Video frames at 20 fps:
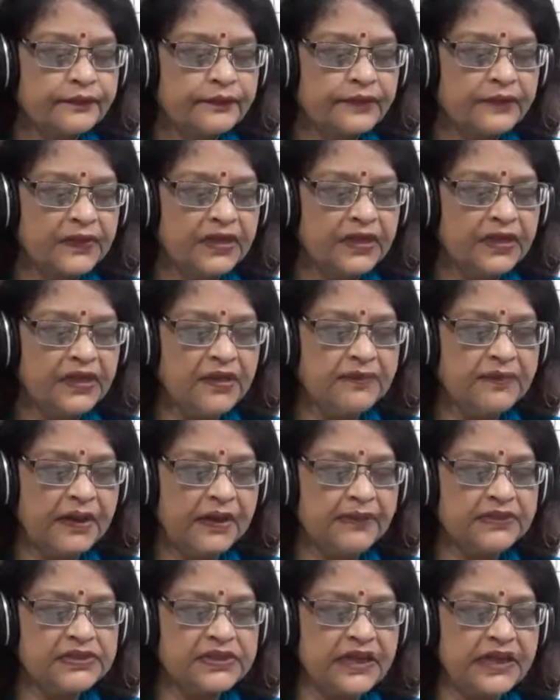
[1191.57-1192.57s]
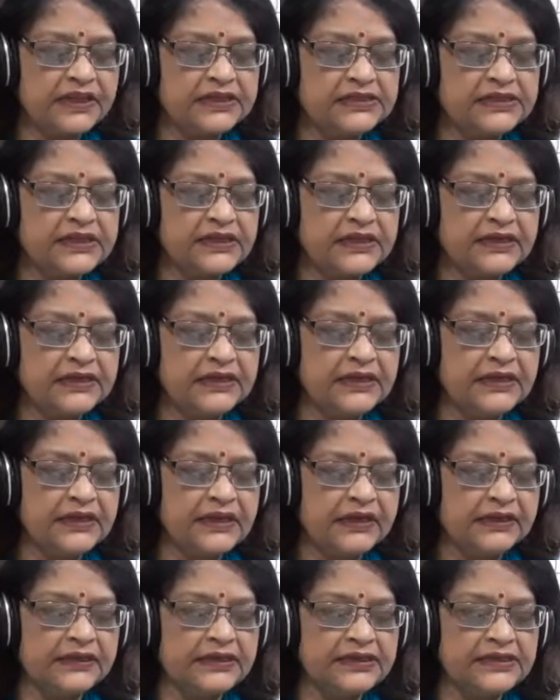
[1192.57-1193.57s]
He bumps accidentally
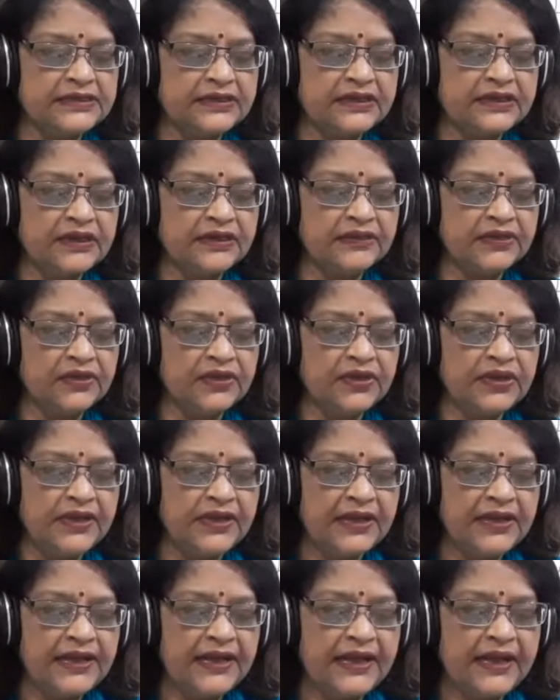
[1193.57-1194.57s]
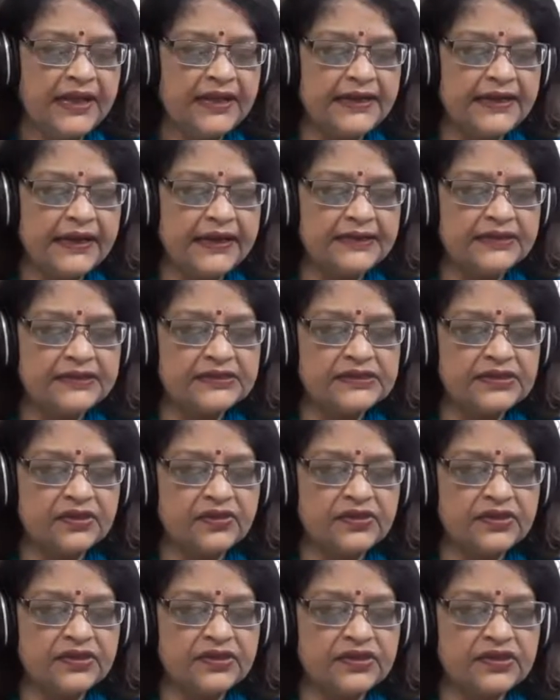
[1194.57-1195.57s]
against the table, and at the
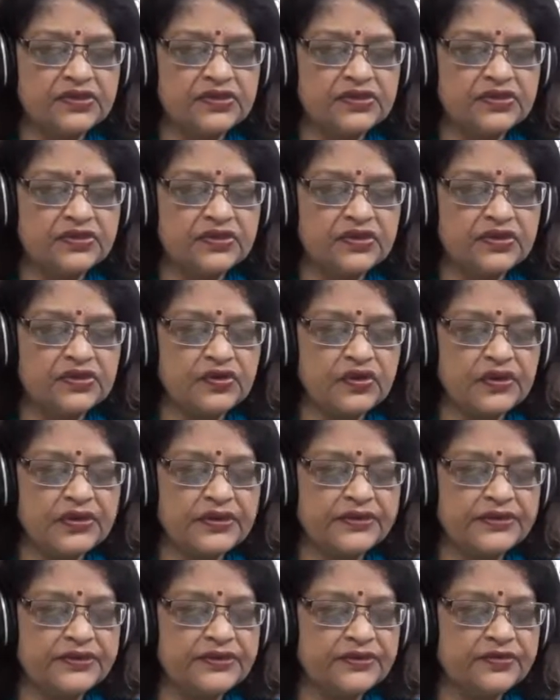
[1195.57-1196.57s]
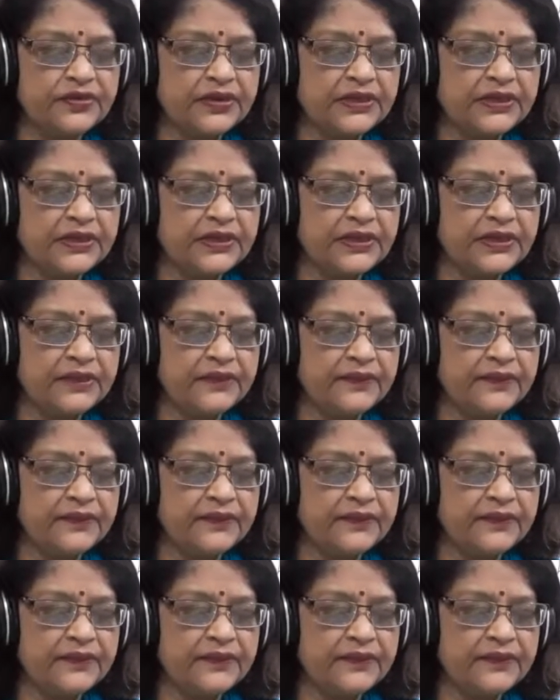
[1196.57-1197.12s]
sound, Gerald turned quickly.